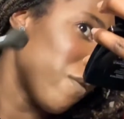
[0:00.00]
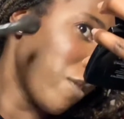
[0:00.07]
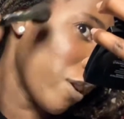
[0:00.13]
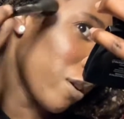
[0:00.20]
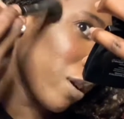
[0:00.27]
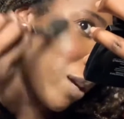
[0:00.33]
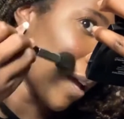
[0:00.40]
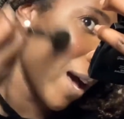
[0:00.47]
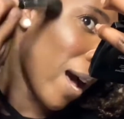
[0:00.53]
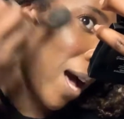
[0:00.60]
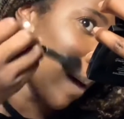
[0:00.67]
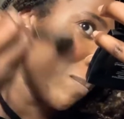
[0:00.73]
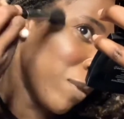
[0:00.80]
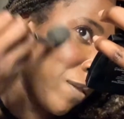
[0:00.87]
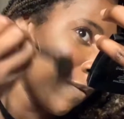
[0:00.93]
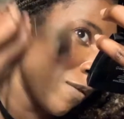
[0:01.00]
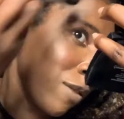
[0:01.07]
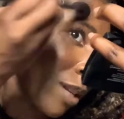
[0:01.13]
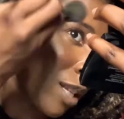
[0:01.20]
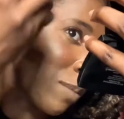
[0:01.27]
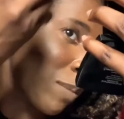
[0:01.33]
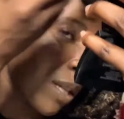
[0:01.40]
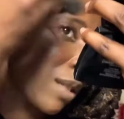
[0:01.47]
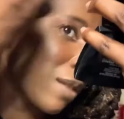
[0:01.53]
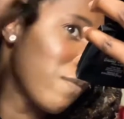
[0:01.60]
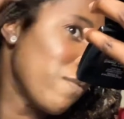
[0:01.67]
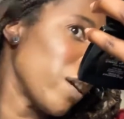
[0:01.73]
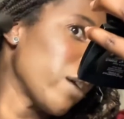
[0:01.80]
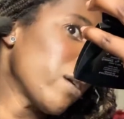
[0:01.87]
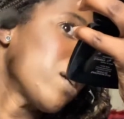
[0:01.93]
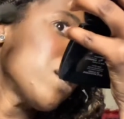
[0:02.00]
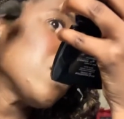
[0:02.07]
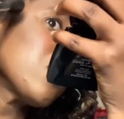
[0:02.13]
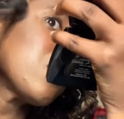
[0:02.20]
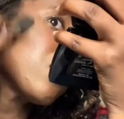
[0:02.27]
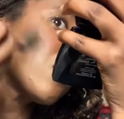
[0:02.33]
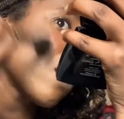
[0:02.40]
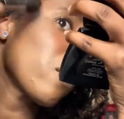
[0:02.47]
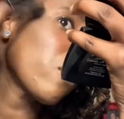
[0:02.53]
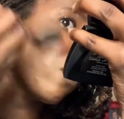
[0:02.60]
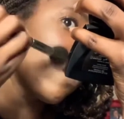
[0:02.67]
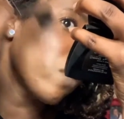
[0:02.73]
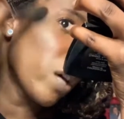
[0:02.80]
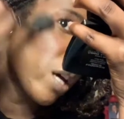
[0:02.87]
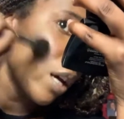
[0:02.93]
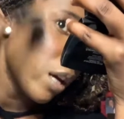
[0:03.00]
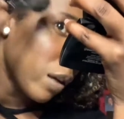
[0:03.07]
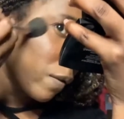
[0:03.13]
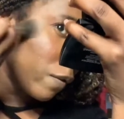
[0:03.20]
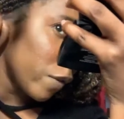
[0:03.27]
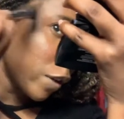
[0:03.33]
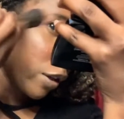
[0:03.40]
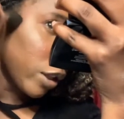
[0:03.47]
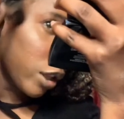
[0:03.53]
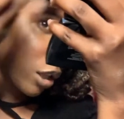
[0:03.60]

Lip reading: very happy for this, but it's very subtle, very